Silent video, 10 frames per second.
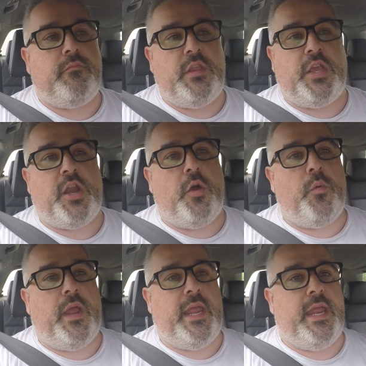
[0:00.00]
you
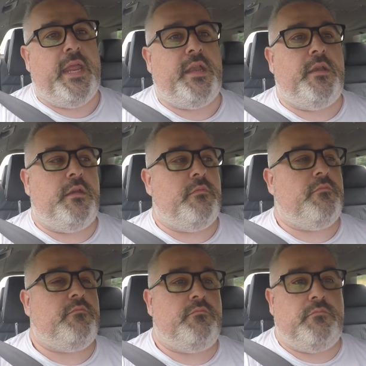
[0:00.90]
know, in
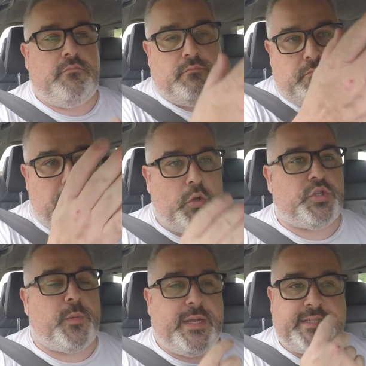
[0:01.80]

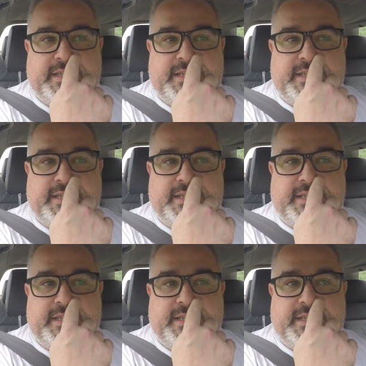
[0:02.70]
motorway